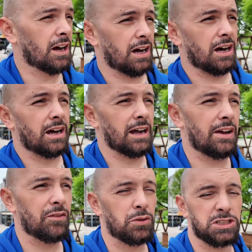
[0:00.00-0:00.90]

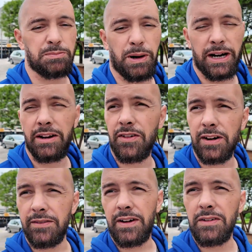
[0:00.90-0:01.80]
Everyone's butting in
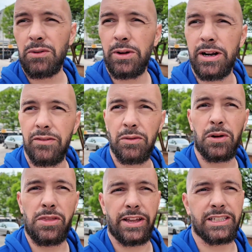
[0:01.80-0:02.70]
front of everyone.
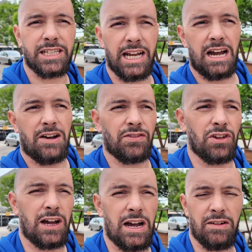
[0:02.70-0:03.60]
Everyone thinks they have
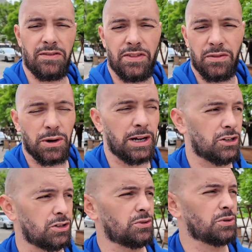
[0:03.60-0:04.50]
to have the
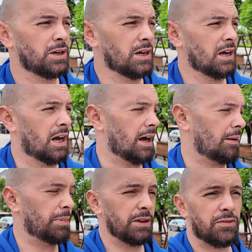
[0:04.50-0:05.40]
right to
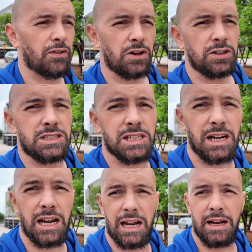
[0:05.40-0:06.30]
be first
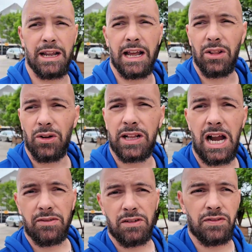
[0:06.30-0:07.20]
and get looked
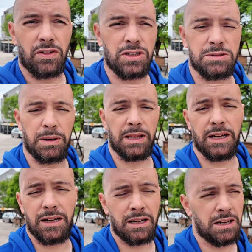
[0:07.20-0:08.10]
after first, but
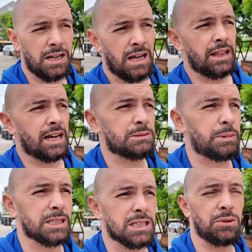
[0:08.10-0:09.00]
that's
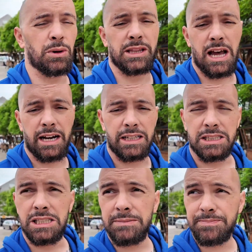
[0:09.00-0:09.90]
basically what that
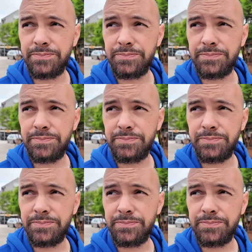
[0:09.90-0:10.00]
is.